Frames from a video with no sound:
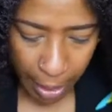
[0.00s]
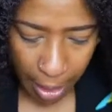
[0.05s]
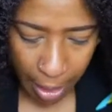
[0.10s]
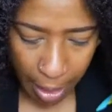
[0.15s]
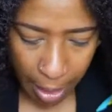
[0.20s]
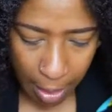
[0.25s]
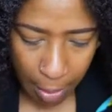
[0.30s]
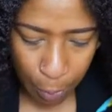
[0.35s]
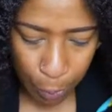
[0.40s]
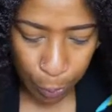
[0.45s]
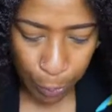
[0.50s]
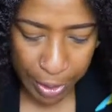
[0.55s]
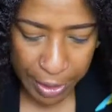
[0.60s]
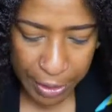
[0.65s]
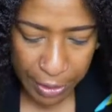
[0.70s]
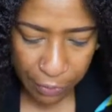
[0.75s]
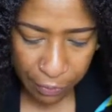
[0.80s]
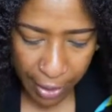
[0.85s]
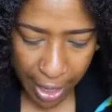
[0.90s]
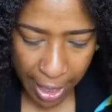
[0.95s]
um,
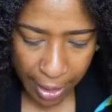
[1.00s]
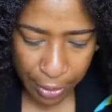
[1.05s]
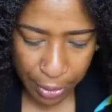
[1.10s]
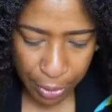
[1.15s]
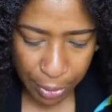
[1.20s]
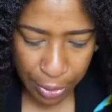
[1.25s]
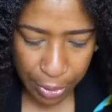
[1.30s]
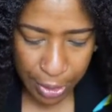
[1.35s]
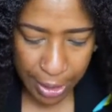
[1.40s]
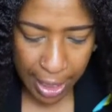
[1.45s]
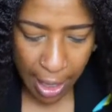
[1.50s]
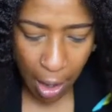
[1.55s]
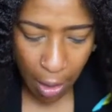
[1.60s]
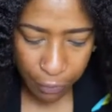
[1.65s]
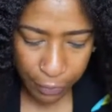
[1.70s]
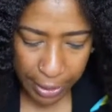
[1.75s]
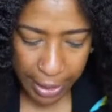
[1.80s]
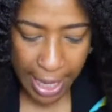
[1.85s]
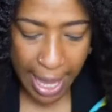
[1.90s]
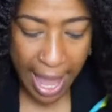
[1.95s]
risk factors. They
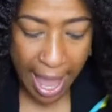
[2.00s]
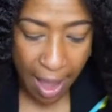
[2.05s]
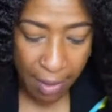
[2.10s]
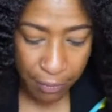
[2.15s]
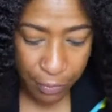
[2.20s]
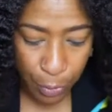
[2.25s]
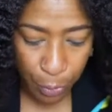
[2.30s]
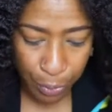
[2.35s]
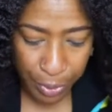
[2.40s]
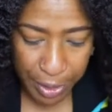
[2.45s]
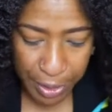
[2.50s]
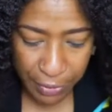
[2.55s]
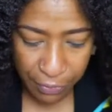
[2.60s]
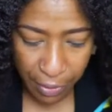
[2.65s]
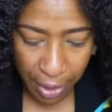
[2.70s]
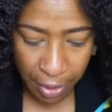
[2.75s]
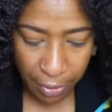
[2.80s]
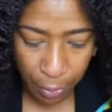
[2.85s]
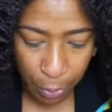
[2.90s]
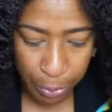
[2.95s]
often have the risk
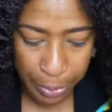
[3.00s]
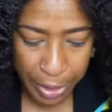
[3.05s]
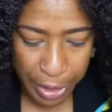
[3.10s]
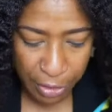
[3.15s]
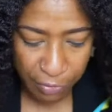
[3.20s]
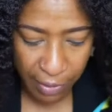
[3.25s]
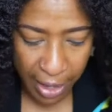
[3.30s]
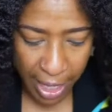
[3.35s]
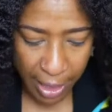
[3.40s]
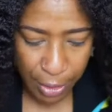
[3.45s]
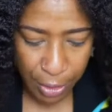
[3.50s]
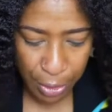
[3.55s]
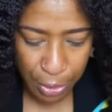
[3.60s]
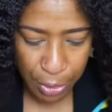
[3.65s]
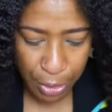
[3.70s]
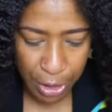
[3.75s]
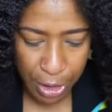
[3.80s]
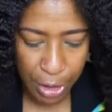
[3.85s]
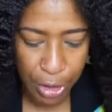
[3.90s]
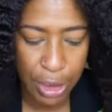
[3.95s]
other risk
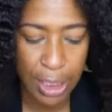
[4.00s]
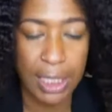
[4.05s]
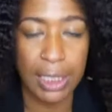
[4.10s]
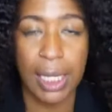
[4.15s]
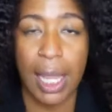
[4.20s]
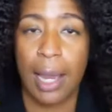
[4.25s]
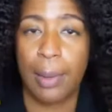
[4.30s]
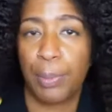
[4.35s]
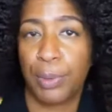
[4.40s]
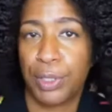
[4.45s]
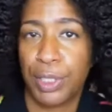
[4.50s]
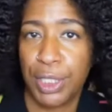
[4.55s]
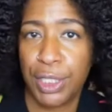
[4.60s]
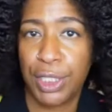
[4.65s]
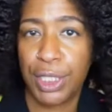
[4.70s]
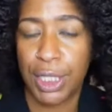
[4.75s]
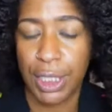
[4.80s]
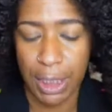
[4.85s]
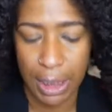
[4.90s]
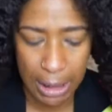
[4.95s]
factors such as
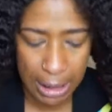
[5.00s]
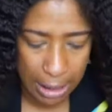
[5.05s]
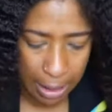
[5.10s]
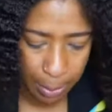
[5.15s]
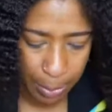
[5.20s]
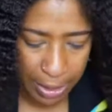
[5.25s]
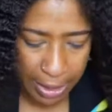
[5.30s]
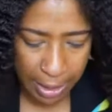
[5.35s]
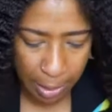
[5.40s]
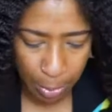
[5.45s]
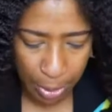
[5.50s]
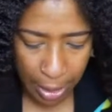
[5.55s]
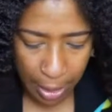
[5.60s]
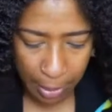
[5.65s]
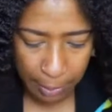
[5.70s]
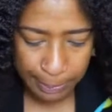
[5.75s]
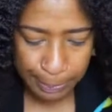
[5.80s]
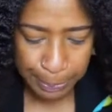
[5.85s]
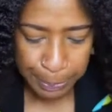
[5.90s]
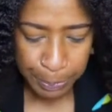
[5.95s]
hypertension and
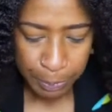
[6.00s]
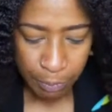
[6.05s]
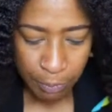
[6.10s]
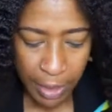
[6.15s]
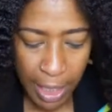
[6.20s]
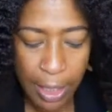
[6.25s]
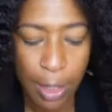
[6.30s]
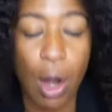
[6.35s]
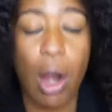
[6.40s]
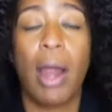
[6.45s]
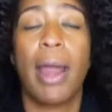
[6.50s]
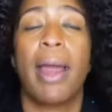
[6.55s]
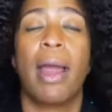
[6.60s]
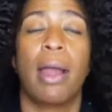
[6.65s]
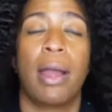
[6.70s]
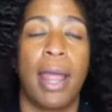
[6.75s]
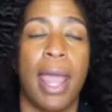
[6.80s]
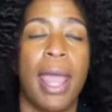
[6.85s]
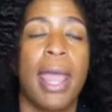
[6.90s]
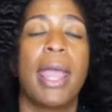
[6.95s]
dyslipidemia and are
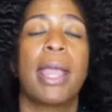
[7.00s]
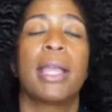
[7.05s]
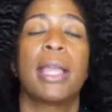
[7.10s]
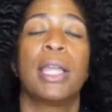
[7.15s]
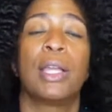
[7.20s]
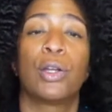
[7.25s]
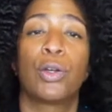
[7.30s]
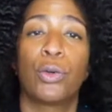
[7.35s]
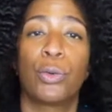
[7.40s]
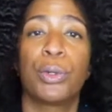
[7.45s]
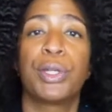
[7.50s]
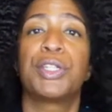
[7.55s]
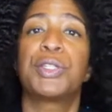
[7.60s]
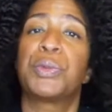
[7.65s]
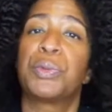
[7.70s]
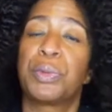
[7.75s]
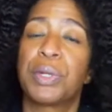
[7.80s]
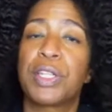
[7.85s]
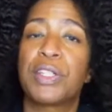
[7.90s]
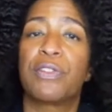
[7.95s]
at
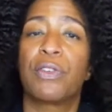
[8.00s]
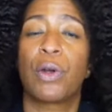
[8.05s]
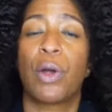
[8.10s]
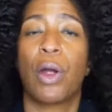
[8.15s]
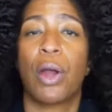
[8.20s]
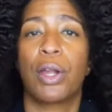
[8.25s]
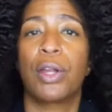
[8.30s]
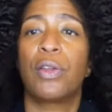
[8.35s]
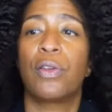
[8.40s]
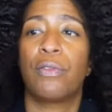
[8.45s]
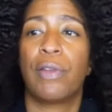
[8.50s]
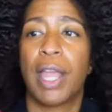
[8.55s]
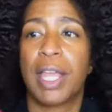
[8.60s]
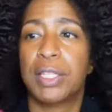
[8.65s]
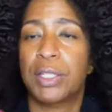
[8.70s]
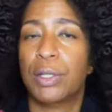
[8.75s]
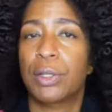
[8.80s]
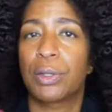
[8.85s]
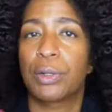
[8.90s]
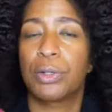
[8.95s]
increased risk for
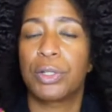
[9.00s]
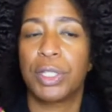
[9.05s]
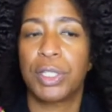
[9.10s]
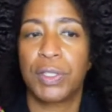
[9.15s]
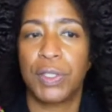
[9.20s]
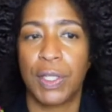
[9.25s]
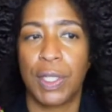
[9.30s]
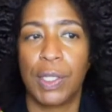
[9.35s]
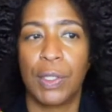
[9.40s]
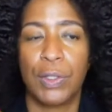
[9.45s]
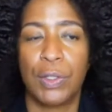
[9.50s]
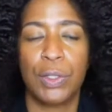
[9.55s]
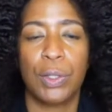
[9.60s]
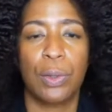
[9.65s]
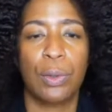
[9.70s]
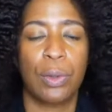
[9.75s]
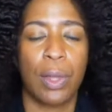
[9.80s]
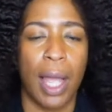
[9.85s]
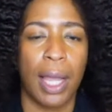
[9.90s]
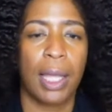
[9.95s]
cardiovascular disease.
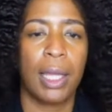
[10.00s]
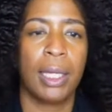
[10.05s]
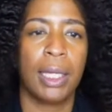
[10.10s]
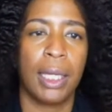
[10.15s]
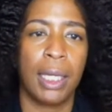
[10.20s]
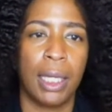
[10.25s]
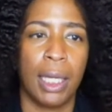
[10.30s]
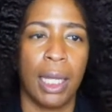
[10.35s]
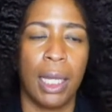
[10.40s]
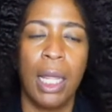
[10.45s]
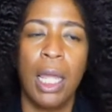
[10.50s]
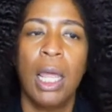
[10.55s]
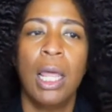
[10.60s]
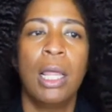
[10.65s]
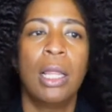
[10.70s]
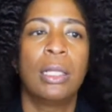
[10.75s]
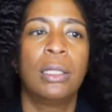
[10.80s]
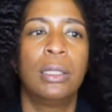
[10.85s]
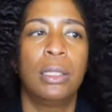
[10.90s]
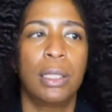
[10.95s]
So, like, again,
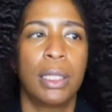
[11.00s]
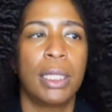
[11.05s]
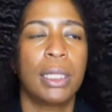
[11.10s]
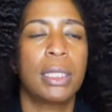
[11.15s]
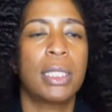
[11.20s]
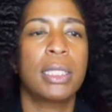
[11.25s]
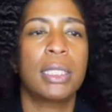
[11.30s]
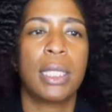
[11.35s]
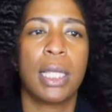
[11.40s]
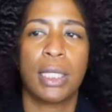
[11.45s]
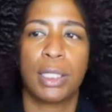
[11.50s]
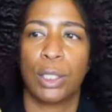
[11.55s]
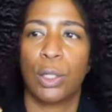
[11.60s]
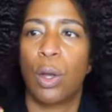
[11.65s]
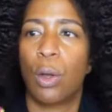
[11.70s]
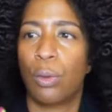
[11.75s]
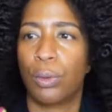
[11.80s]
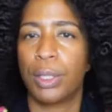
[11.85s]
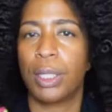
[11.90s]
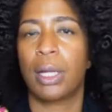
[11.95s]
look at this as a
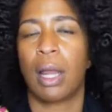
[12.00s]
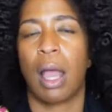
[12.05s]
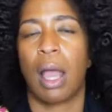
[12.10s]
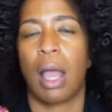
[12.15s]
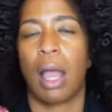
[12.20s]
golden